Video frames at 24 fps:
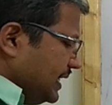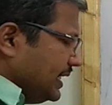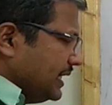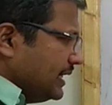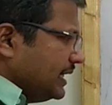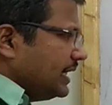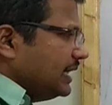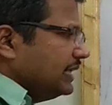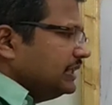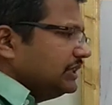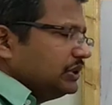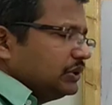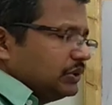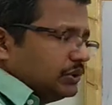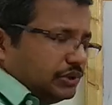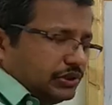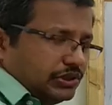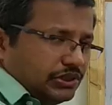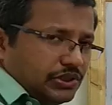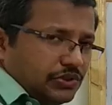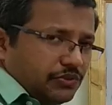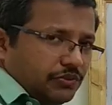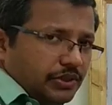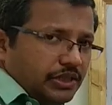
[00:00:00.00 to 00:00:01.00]
and
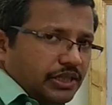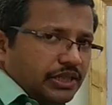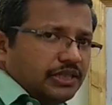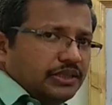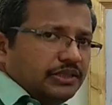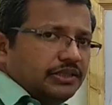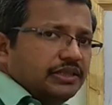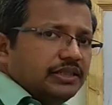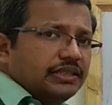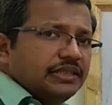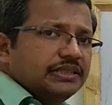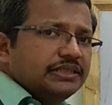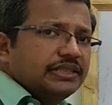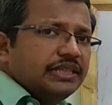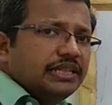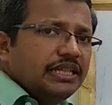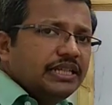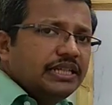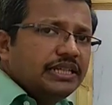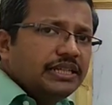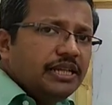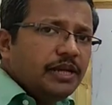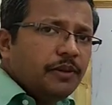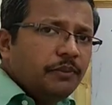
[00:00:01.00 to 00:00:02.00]
isocitrate, there is an
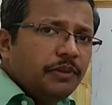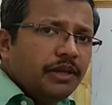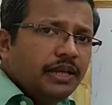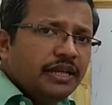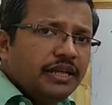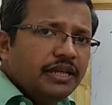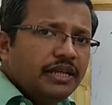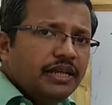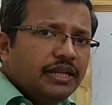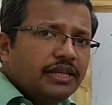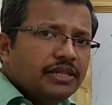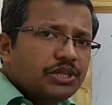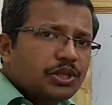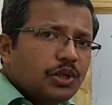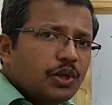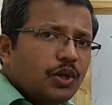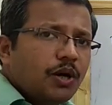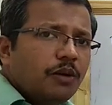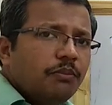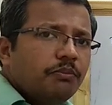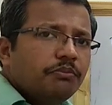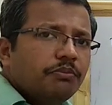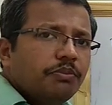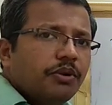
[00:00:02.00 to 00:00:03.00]
intermediate
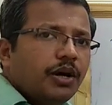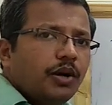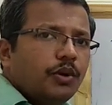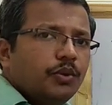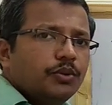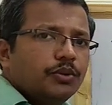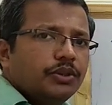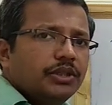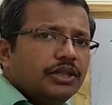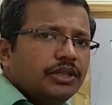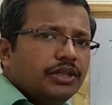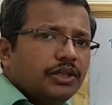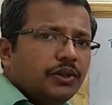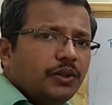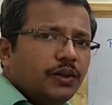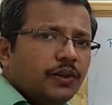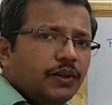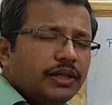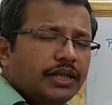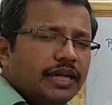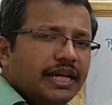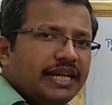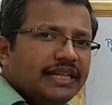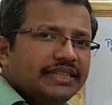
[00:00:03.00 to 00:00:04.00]
compound
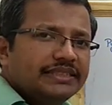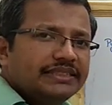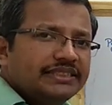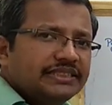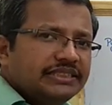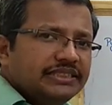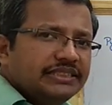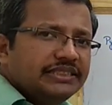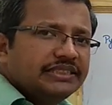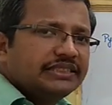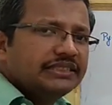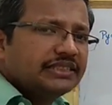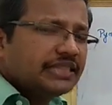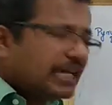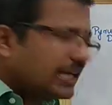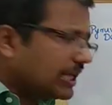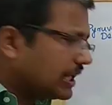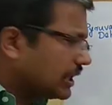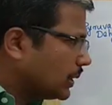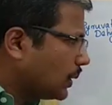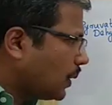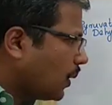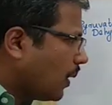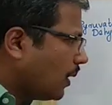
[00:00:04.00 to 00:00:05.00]
known as
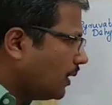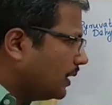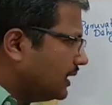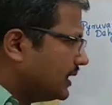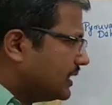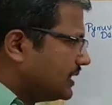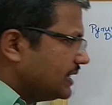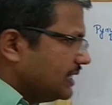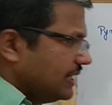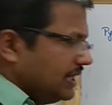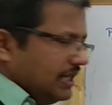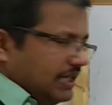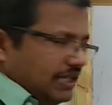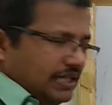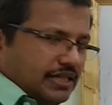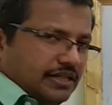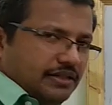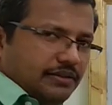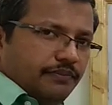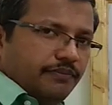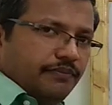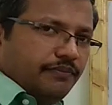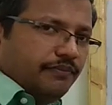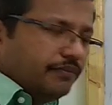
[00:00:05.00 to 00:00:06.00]
cis-aconitate.
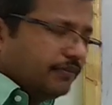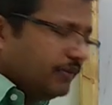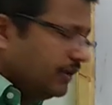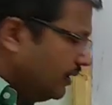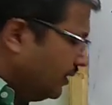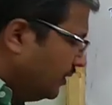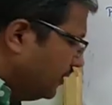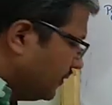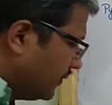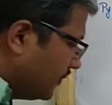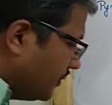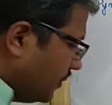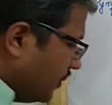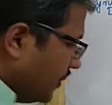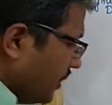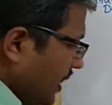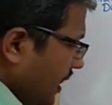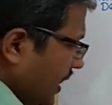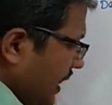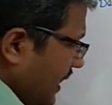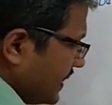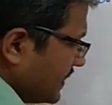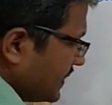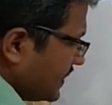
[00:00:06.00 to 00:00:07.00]

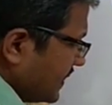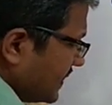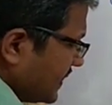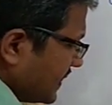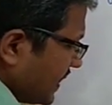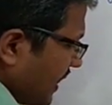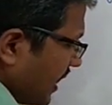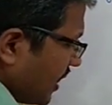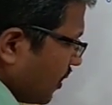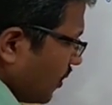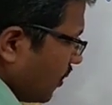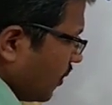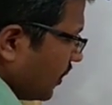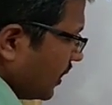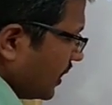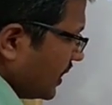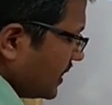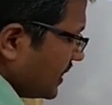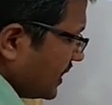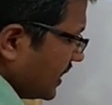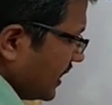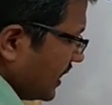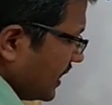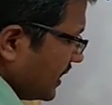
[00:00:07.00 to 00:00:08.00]
So a
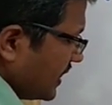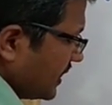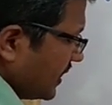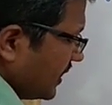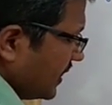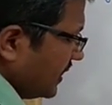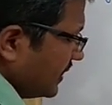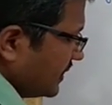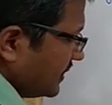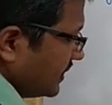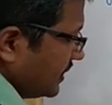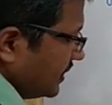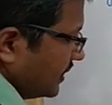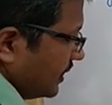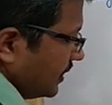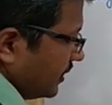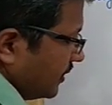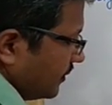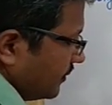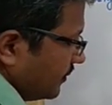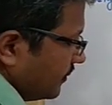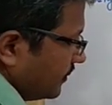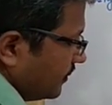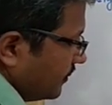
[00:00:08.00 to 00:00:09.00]
cis-aconitate is
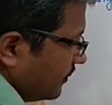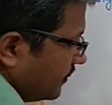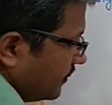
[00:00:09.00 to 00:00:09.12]
there.